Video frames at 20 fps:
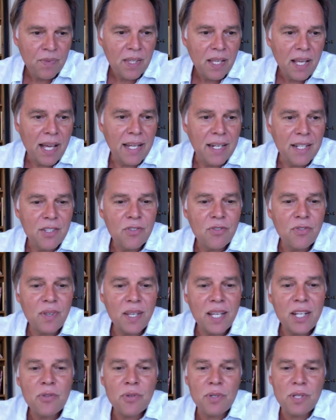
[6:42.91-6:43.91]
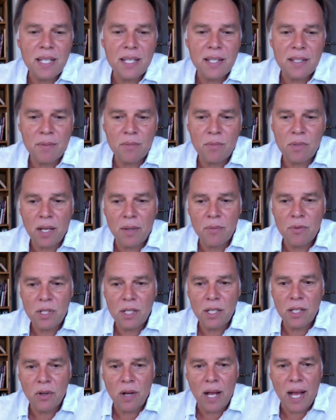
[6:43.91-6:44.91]
And it's interesting sometimes to
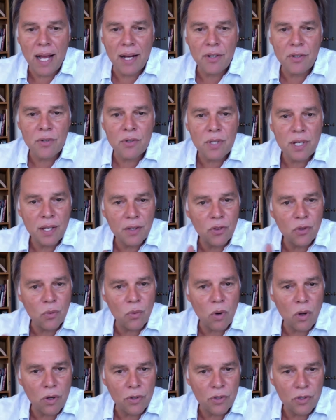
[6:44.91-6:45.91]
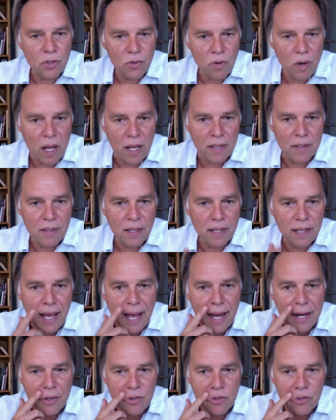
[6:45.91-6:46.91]
hear actors hit the wrong stress. Like
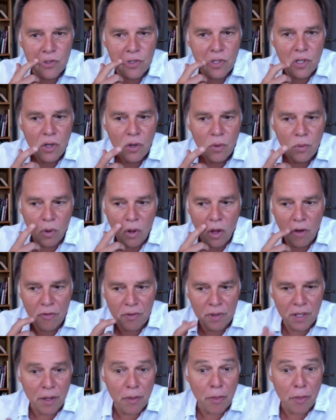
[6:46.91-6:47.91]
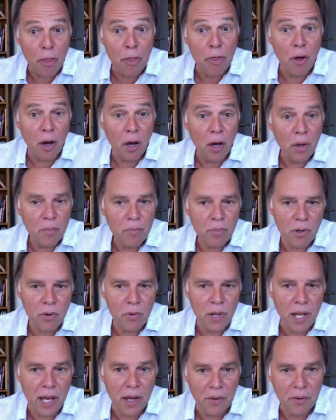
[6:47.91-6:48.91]
actors will often hit the
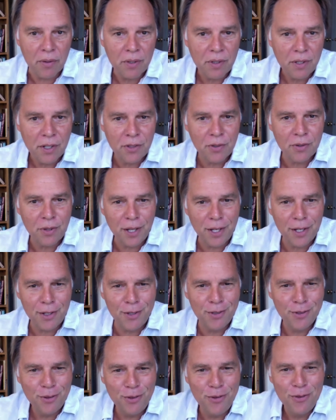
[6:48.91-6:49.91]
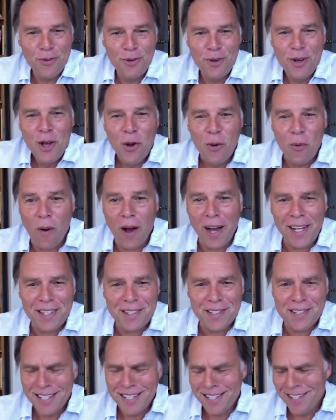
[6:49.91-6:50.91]
pronoun, and you're like, why
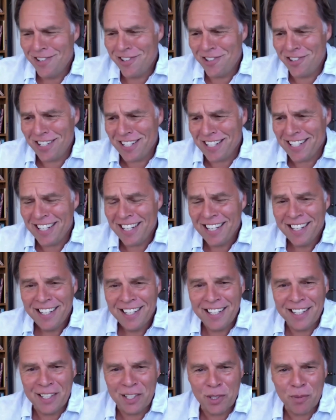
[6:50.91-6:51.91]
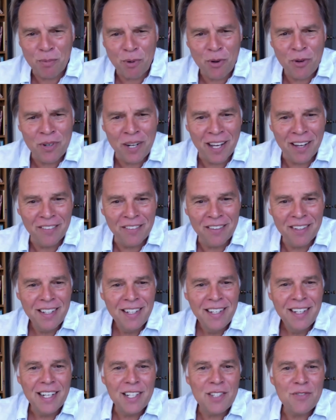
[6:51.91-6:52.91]
is she hitting the pronoun?
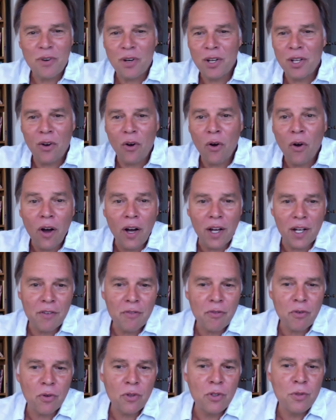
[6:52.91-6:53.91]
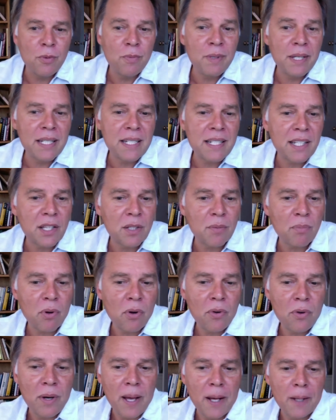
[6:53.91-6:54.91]
It's very odd for a human being to hit the
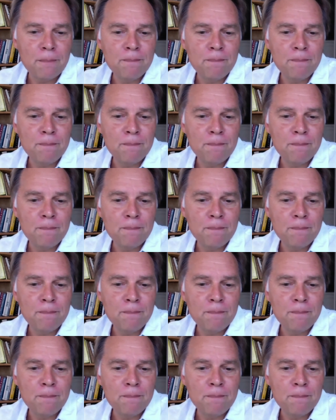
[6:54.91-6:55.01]
pronoun.